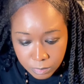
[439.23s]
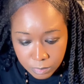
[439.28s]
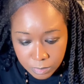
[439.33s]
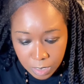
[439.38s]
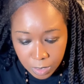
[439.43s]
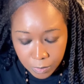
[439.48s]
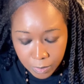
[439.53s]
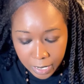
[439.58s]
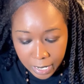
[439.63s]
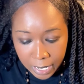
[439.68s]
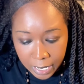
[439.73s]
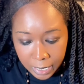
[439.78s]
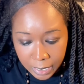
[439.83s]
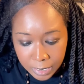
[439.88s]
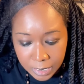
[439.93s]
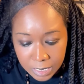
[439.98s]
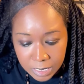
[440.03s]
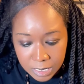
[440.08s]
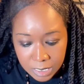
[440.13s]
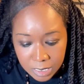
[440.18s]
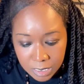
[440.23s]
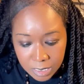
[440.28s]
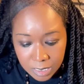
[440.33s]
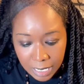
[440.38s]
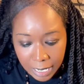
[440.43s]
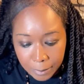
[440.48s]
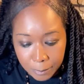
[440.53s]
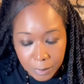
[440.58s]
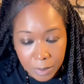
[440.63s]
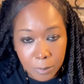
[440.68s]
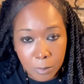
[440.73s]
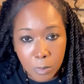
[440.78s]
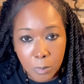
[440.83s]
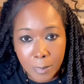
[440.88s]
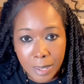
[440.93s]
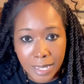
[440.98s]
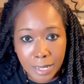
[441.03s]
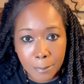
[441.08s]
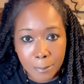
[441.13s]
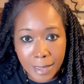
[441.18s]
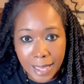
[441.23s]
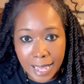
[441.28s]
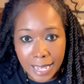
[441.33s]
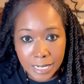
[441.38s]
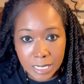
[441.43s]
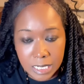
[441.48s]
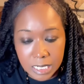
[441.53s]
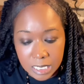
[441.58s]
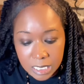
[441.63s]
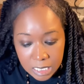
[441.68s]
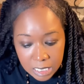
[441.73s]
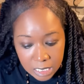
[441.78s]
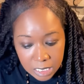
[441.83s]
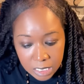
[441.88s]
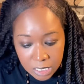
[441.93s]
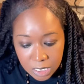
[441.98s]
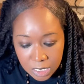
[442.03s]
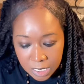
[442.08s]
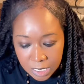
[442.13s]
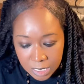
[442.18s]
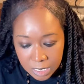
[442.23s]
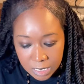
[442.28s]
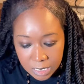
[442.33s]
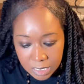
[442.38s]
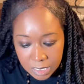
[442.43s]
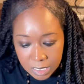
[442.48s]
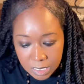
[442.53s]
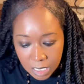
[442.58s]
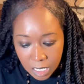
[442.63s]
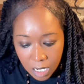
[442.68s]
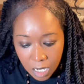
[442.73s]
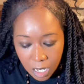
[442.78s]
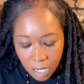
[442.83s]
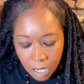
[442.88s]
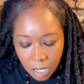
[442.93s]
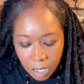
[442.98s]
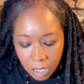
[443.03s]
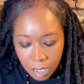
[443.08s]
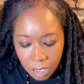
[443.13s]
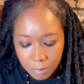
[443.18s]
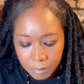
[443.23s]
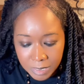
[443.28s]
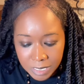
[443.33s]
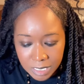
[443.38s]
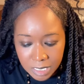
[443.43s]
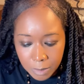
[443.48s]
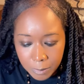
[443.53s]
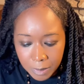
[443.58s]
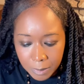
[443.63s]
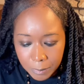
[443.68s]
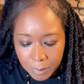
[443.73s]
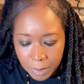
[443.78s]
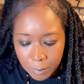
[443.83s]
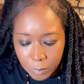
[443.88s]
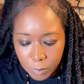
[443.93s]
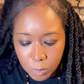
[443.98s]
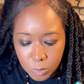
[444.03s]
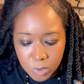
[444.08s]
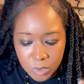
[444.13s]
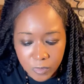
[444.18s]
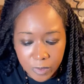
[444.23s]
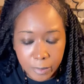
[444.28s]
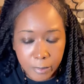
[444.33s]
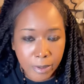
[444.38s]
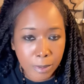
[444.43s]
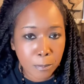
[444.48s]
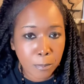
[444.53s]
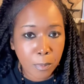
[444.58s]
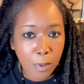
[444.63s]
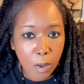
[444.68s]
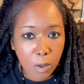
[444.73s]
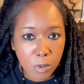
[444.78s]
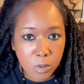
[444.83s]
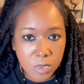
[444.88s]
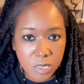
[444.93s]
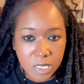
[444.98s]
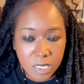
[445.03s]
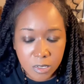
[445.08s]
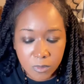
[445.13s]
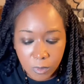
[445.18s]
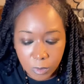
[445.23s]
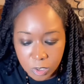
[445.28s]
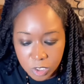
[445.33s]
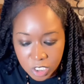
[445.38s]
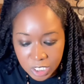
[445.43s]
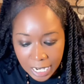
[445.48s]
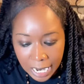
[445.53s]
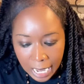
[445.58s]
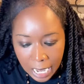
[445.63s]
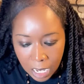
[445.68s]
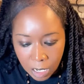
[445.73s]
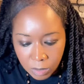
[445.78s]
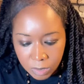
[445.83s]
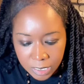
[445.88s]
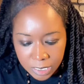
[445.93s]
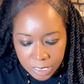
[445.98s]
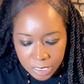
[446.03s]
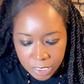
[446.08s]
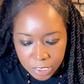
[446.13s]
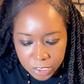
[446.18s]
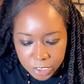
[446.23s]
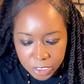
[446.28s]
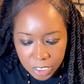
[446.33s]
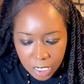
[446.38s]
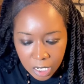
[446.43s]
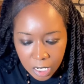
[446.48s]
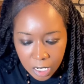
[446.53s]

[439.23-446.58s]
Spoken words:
Okay, this is like people making bad decisions. This could be people who's very impulsive or childish.